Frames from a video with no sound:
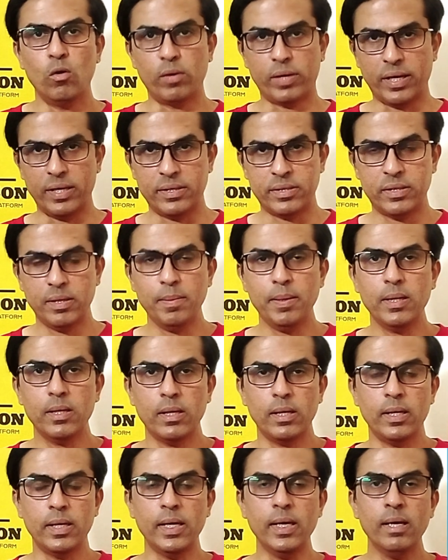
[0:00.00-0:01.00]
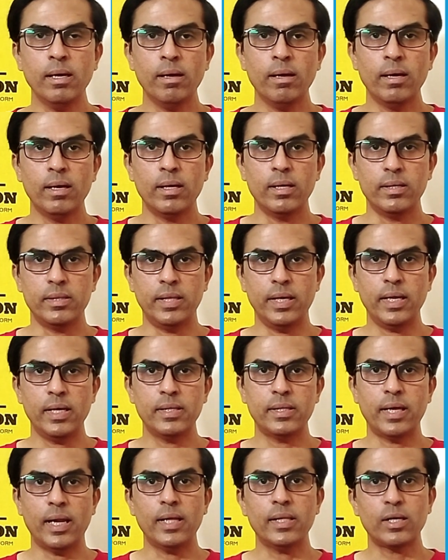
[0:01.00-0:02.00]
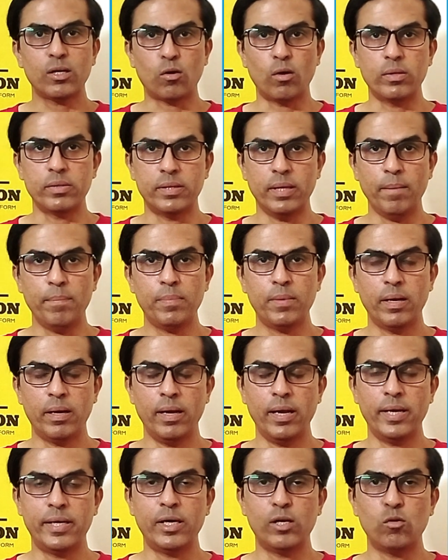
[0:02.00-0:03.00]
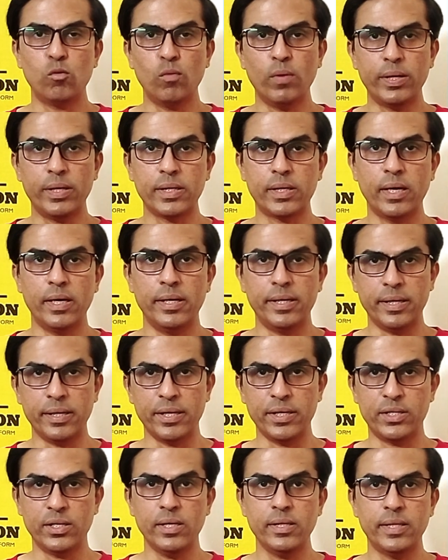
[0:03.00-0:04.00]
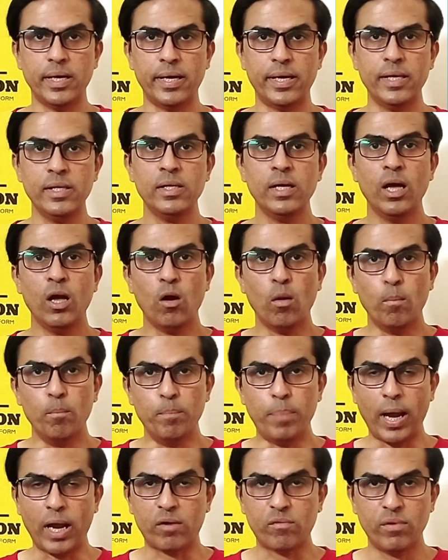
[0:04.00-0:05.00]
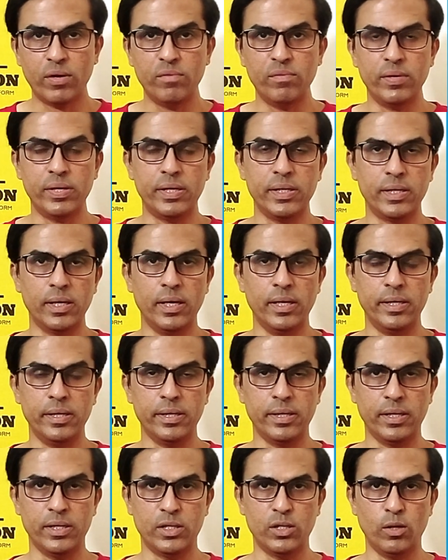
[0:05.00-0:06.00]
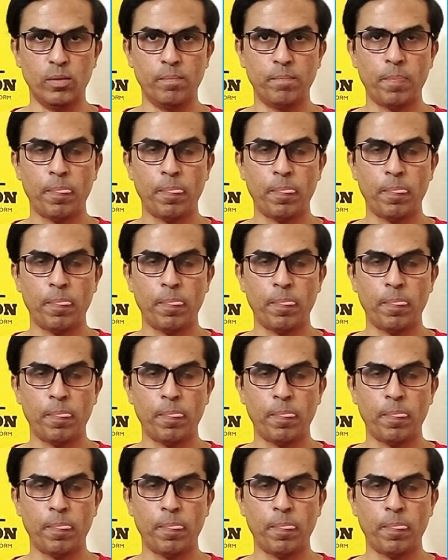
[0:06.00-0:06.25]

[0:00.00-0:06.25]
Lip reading: Okay, similarly, there is another concept related to vertical integration, that is backward vertical integration,